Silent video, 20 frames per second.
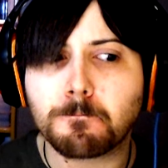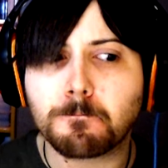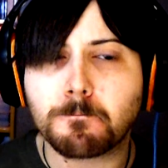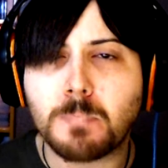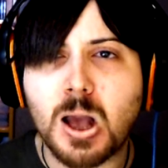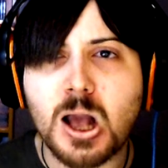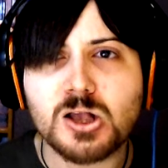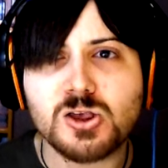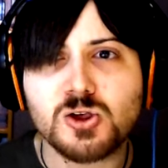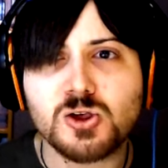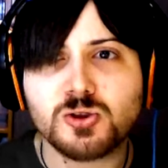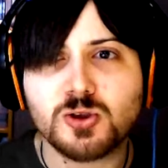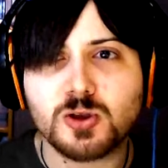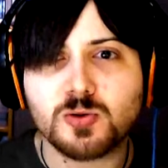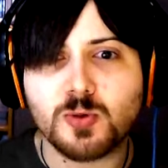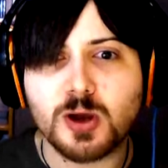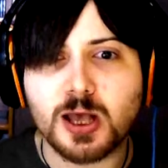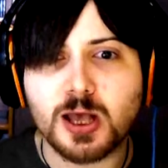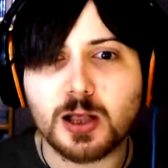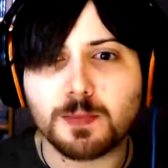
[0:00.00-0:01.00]
actually doing
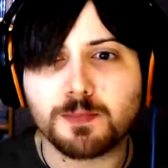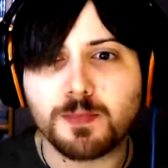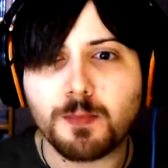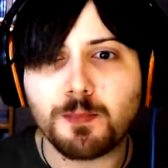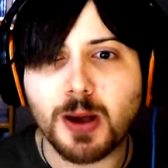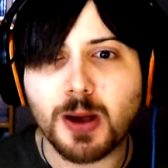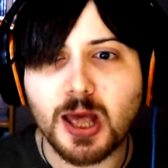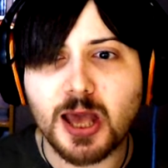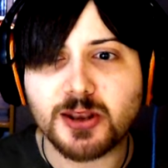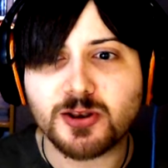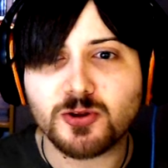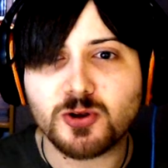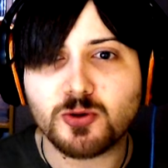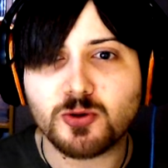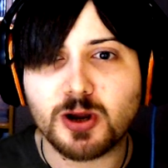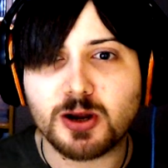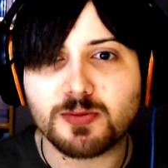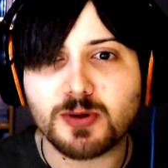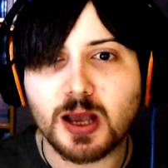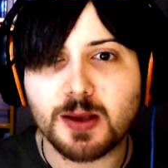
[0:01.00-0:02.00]
well, but I don't know
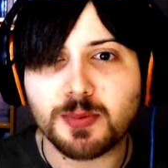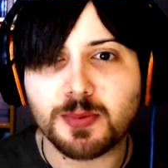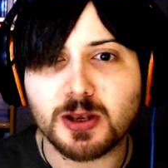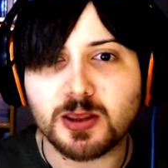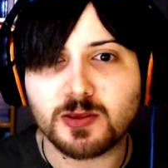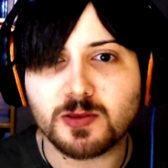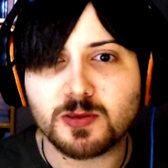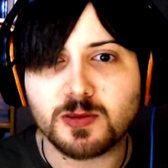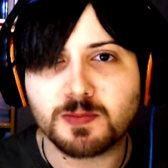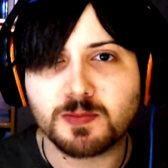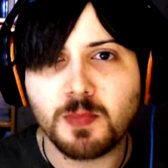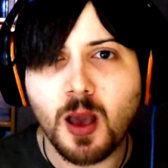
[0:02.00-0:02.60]
where Rabbit is.